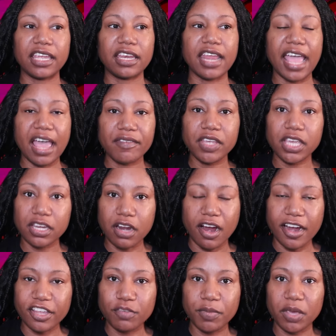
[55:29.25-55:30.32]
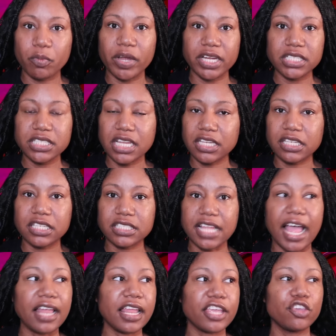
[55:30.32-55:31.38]
and having an argument where he's telling
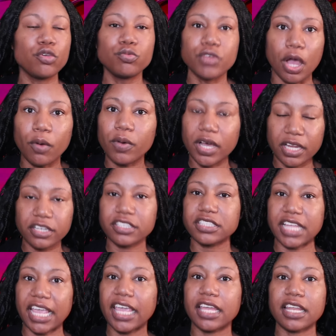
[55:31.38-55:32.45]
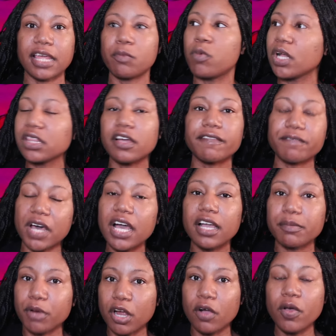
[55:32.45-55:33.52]
Lestat, like, you don't understand, like, what the
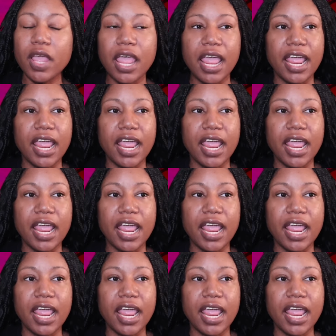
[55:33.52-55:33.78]
fuck, bro.